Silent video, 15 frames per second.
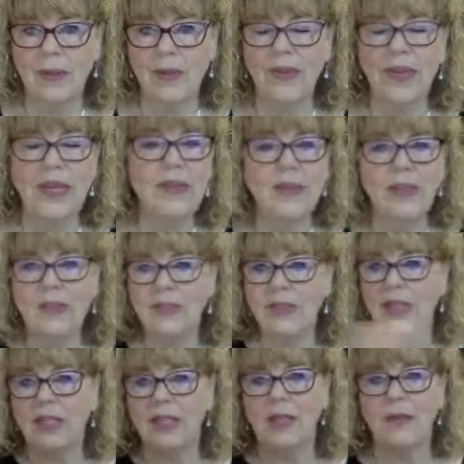Faith does
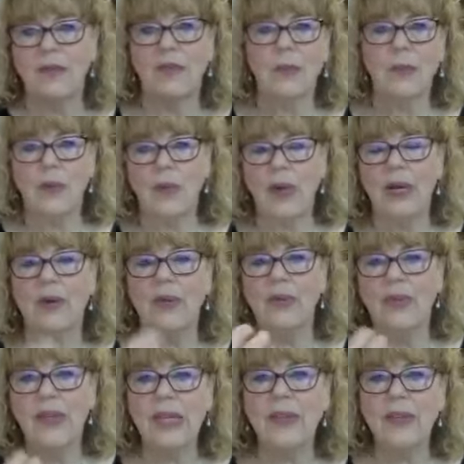not come from around.
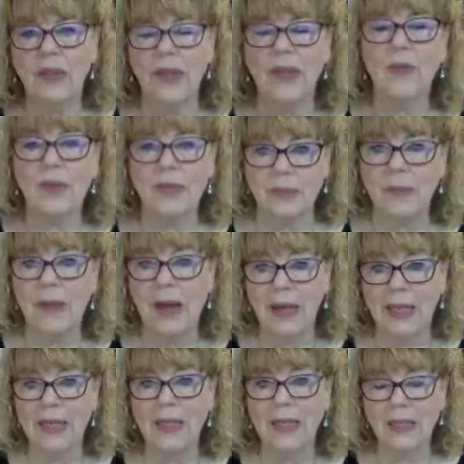Faith was mine.